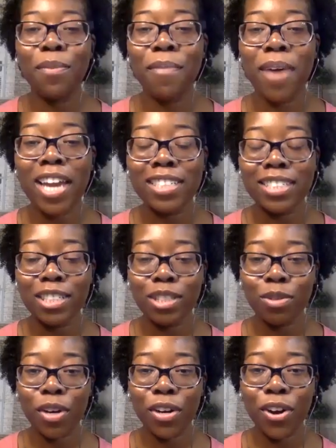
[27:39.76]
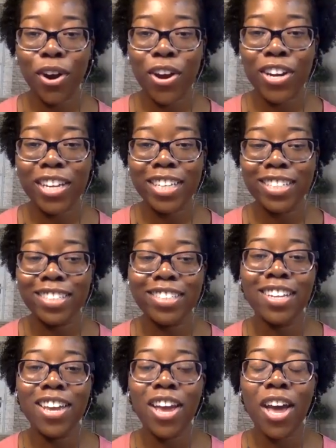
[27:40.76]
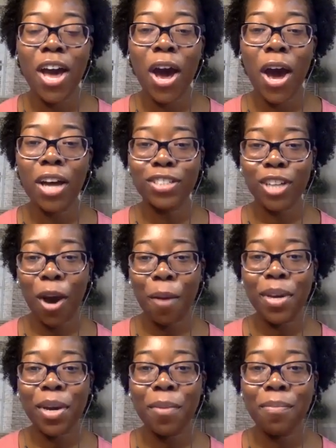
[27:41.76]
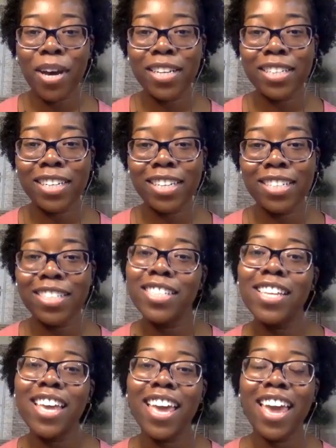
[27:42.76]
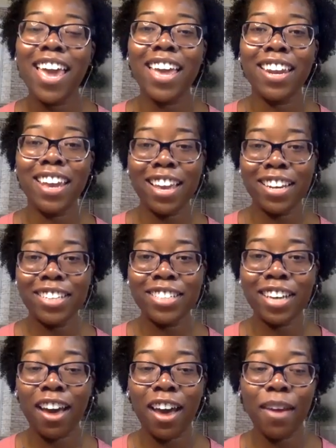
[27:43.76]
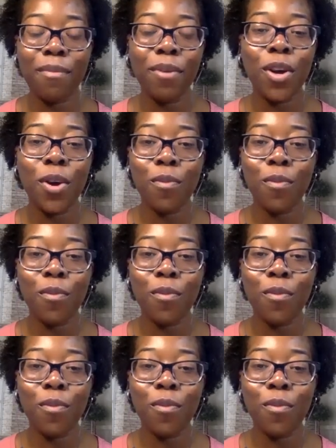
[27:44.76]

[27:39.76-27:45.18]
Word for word: so Madison Square Garden, mm-hmm. topic abundance, mm-hmm. and anytime. Yeah.